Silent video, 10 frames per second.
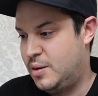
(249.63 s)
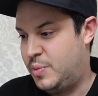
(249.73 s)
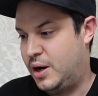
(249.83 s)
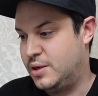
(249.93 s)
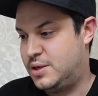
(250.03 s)

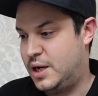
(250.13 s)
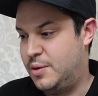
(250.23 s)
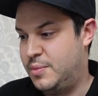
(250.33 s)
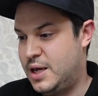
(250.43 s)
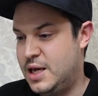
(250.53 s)
But
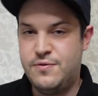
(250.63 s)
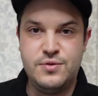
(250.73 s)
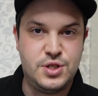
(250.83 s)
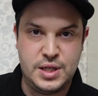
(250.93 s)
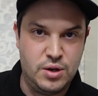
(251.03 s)

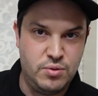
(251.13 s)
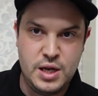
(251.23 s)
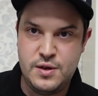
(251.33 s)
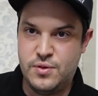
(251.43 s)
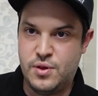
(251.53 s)
even still,
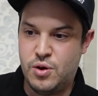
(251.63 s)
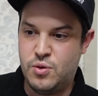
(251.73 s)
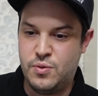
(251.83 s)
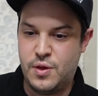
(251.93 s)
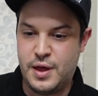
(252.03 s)
even
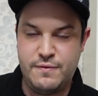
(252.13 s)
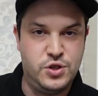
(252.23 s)
though that they've